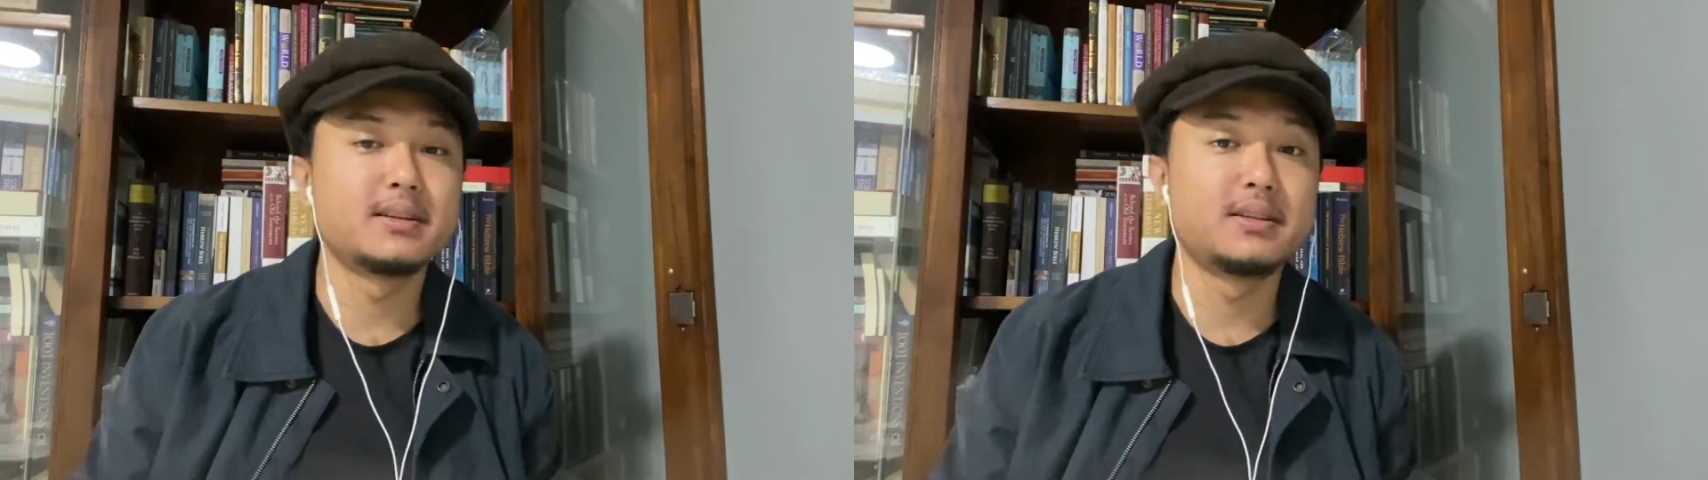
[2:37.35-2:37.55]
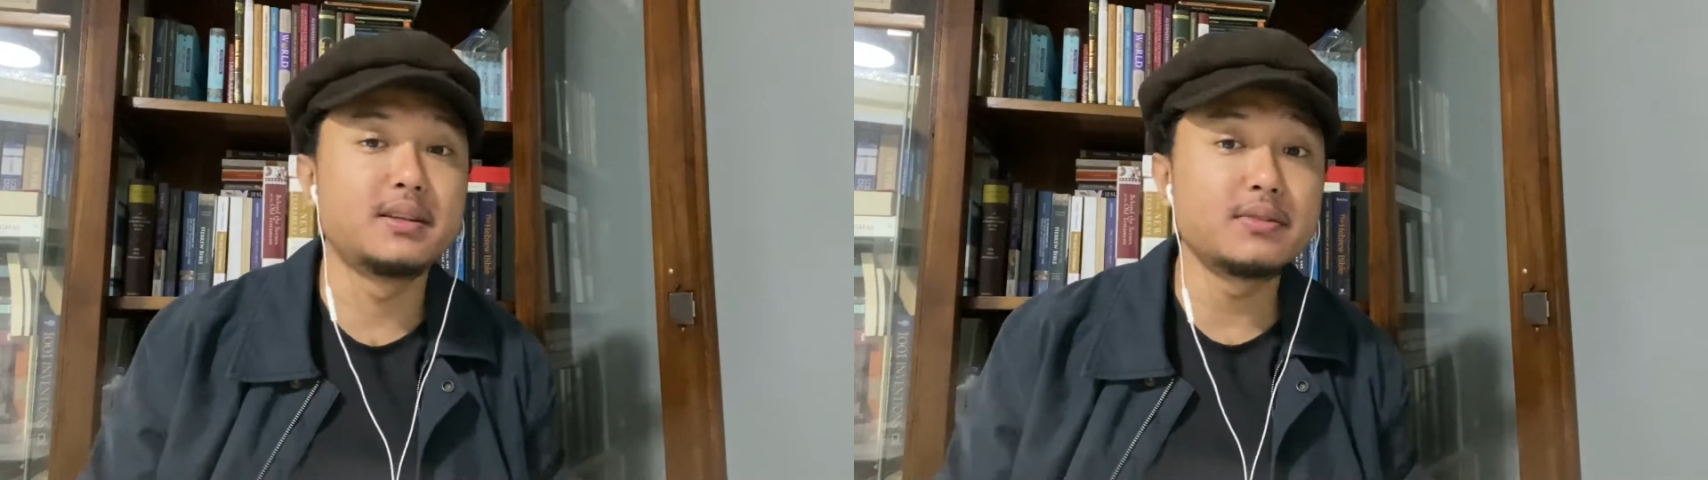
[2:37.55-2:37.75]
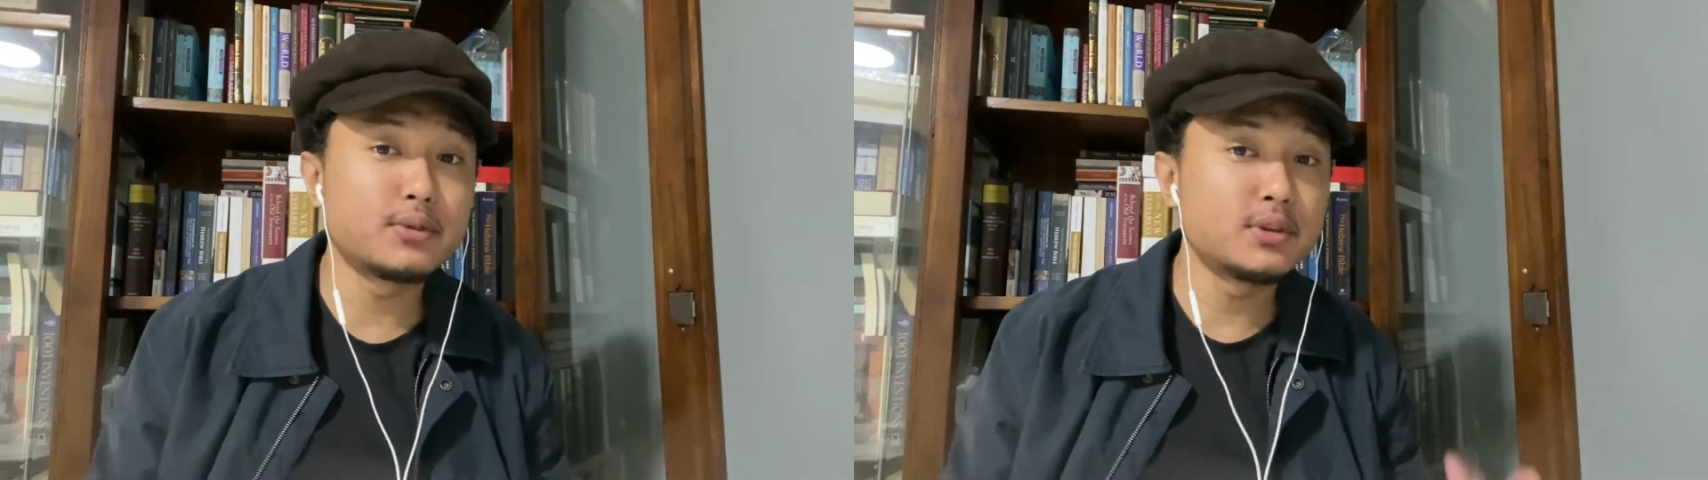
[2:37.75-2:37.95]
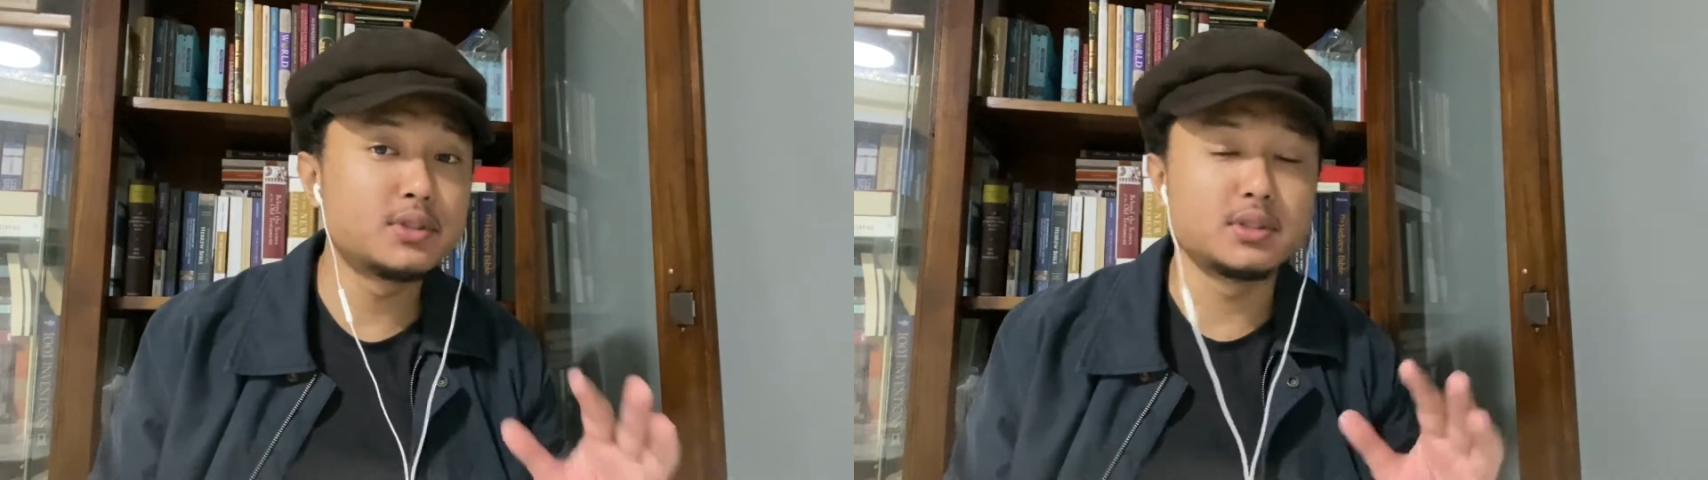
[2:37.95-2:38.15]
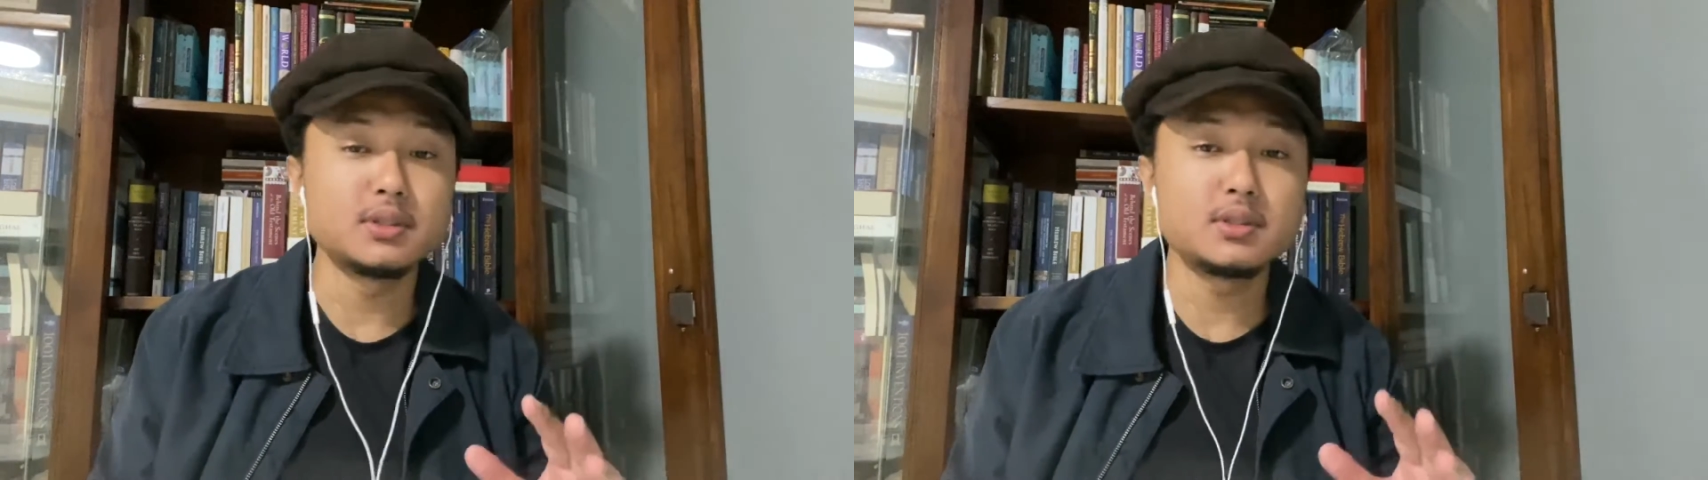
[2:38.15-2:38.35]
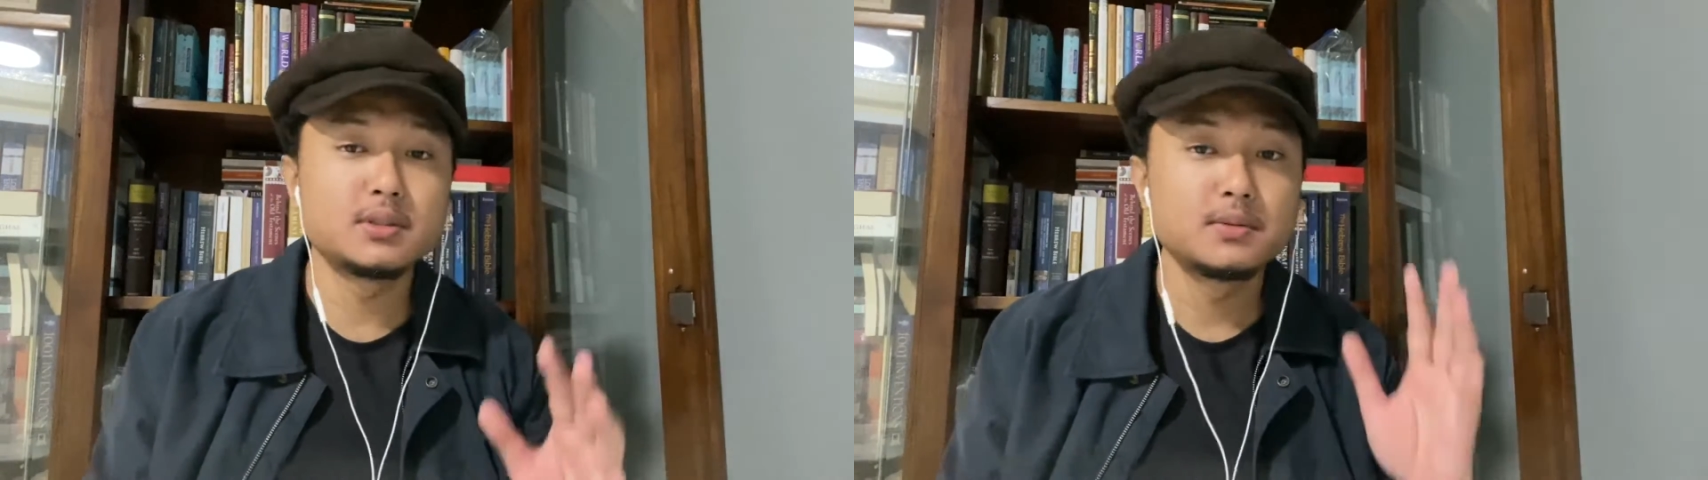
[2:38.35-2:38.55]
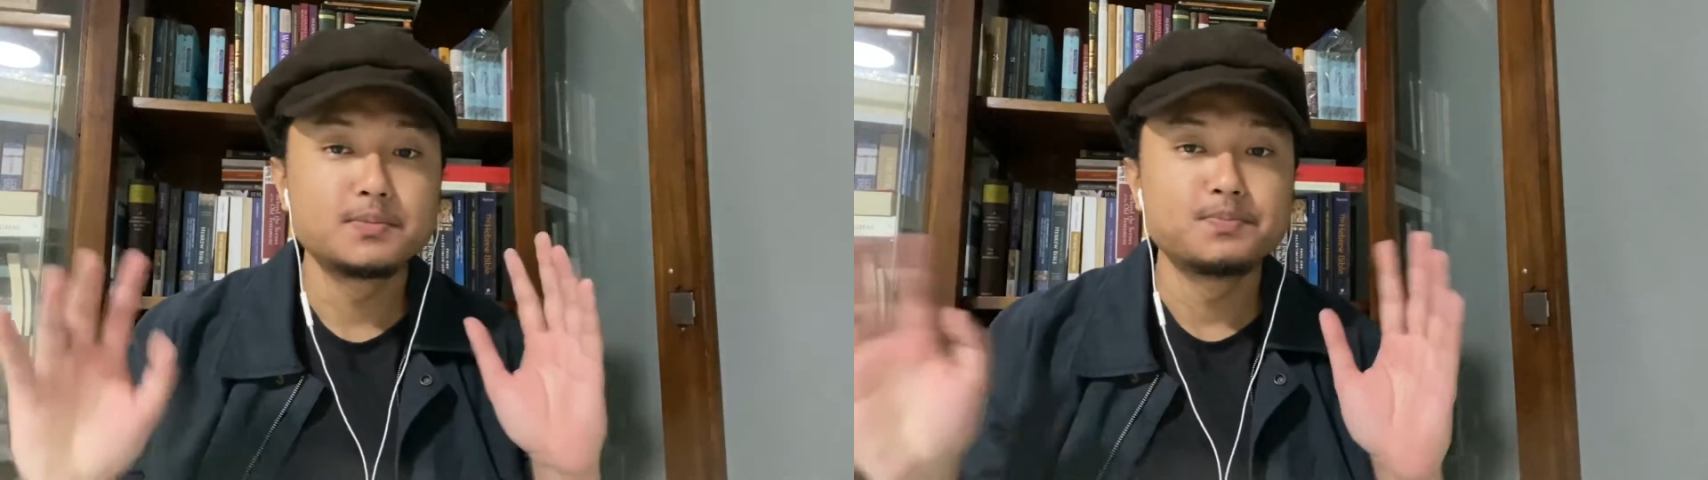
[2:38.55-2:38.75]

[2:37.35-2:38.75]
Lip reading: differences,